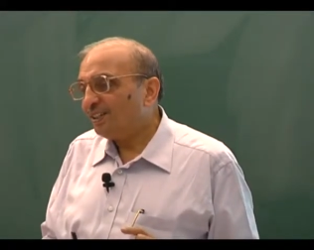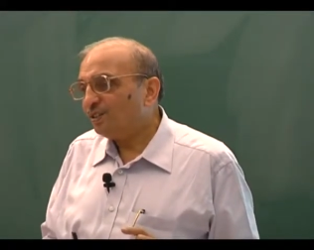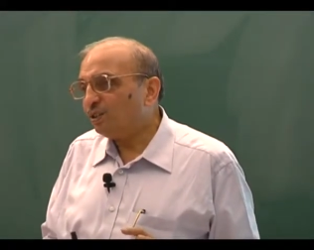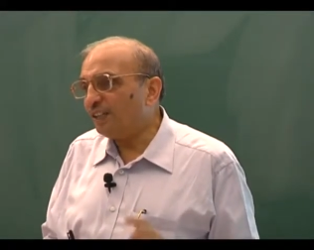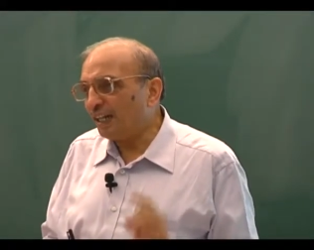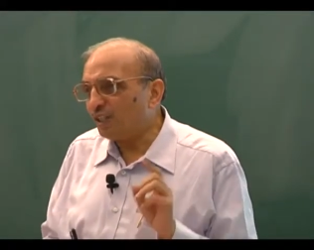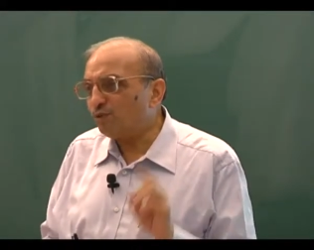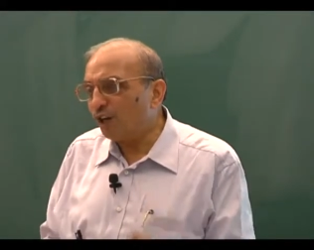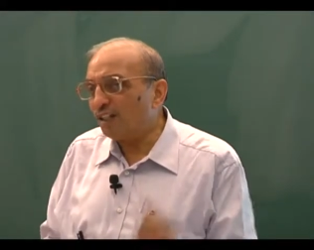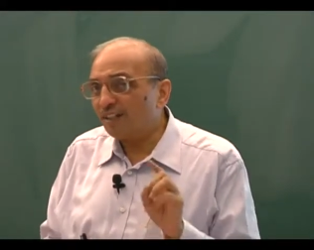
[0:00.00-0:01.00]
So that is
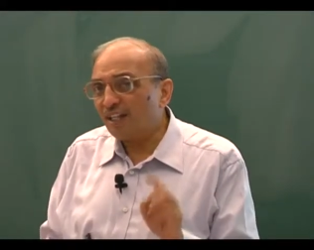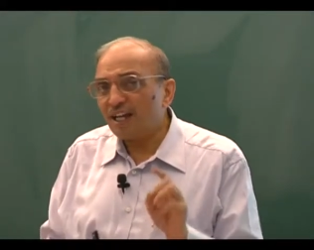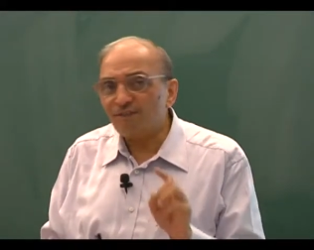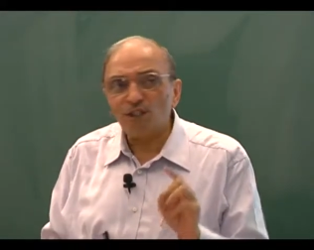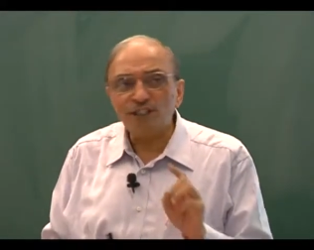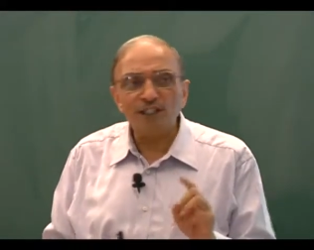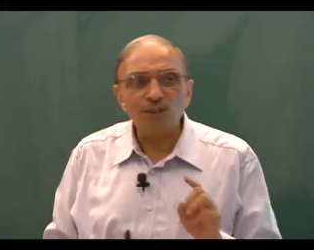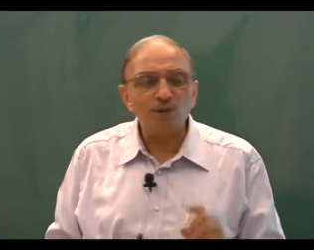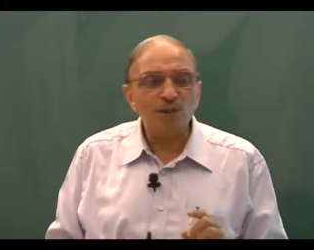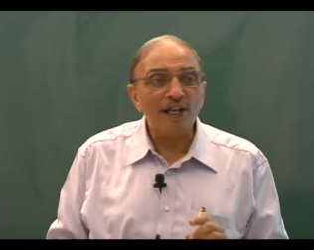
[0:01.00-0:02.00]
what I wanted
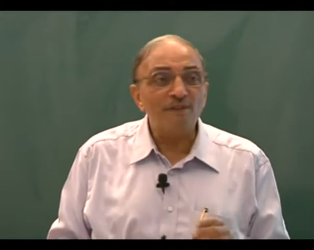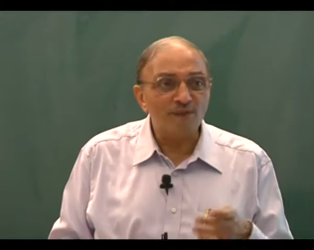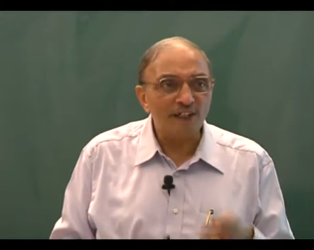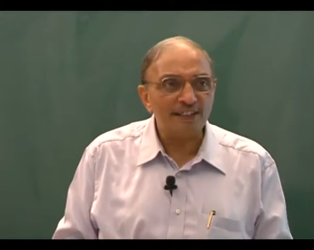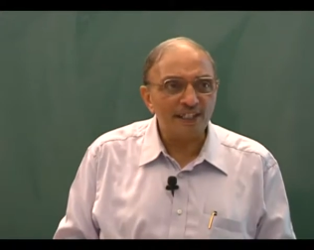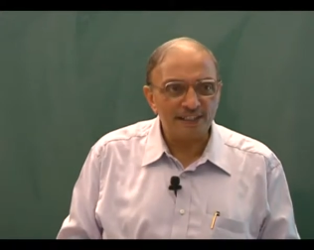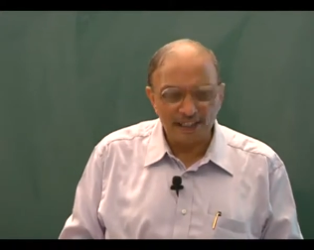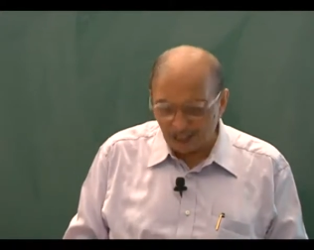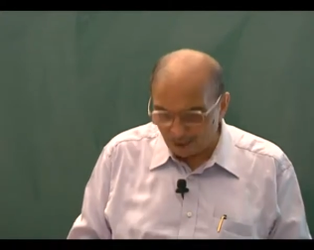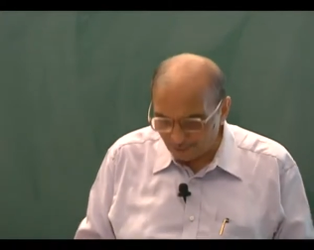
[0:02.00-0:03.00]
to emphasize
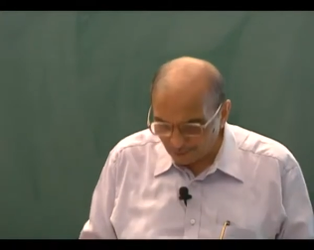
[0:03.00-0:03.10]
here.